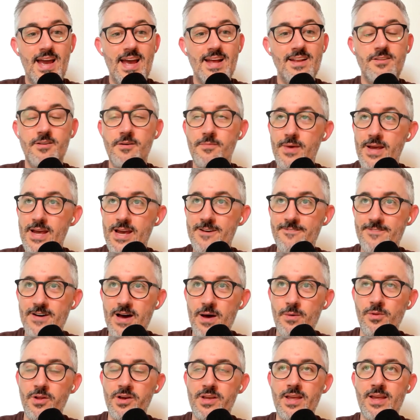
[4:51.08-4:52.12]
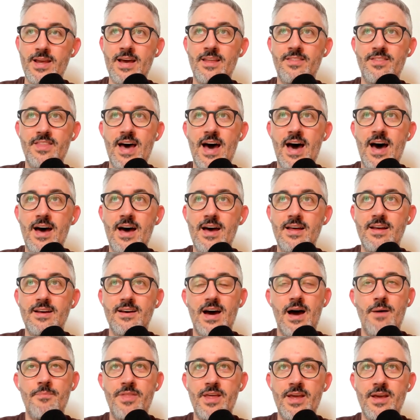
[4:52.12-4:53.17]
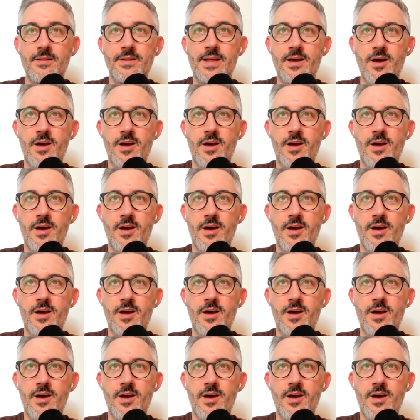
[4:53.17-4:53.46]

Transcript: And to me, if I'm looking at that, I'm thinking